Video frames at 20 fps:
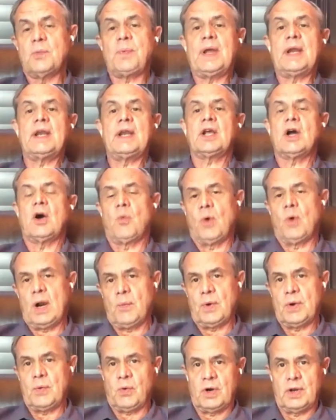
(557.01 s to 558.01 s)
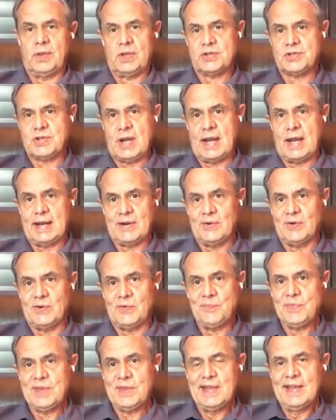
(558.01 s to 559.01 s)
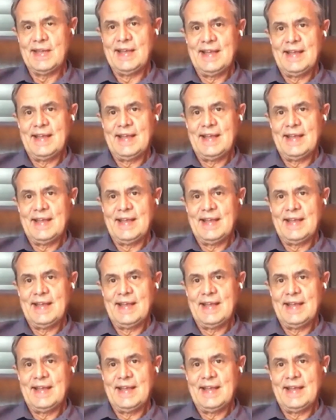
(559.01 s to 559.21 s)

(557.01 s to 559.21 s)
depending on where we were in the cycle.